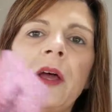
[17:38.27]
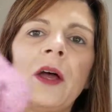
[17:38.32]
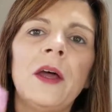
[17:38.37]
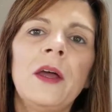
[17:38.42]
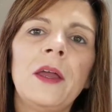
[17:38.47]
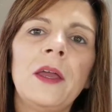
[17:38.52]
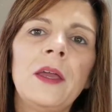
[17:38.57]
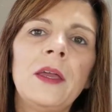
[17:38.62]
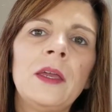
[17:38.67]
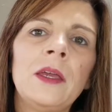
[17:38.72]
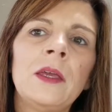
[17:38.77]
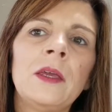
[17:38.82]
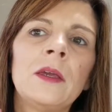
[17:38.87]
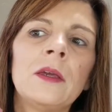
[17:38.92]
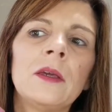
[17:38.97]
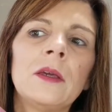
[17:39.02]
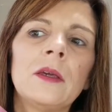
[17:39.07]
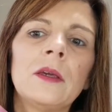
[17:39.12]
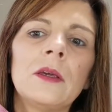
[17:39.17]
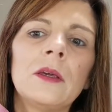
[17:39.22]
I
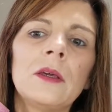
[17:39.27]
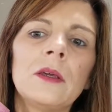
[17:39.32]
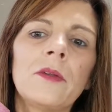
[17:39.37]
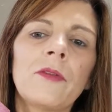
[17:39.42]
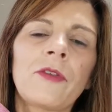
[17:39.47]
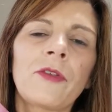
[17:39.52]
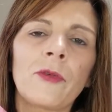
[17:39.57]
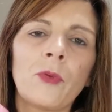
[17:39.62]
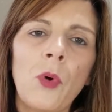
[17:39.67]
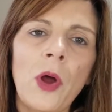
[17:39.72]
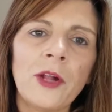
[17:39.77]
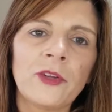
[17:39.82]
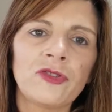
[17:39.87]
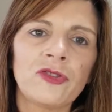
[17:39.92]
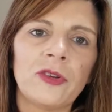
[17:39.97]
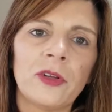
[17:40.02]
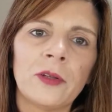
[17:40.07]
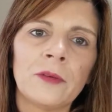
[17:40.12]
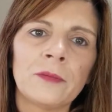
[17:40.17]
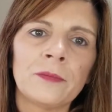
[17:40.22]

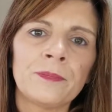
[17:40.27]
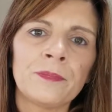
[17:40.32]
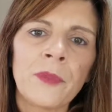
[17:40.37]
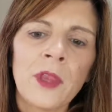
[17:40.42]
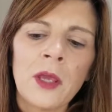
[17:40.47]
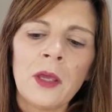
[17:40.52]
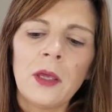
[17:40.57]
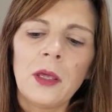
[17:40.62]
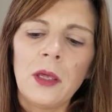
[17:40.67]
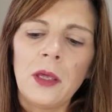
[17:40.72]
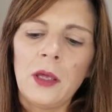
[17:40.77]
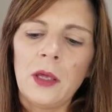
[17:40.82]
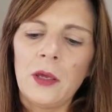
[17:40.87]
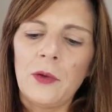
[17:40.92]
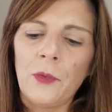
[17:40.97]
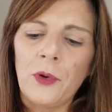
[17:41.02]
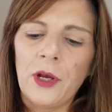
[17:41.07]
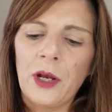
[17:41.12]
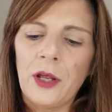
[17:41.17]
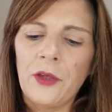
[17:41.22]
swatched it,
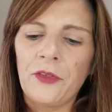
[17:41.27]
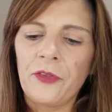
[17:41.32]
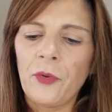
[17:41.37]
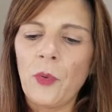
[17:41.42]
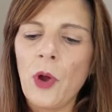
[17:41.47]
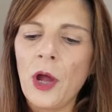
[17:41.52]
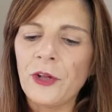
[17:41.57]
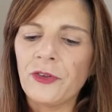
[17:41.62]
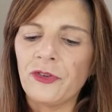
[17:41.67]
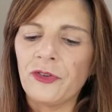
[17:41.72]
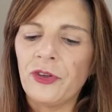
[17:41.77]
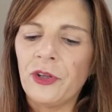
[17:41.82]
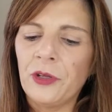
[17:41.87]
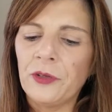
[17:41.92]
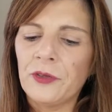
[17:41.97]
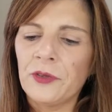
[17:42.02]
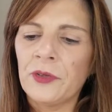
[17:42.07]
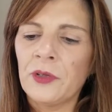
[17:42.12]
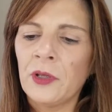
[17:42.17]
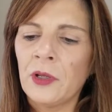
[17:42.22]
and when I swatched
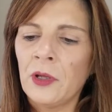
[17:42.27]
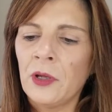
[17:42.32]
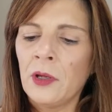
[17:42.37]
it,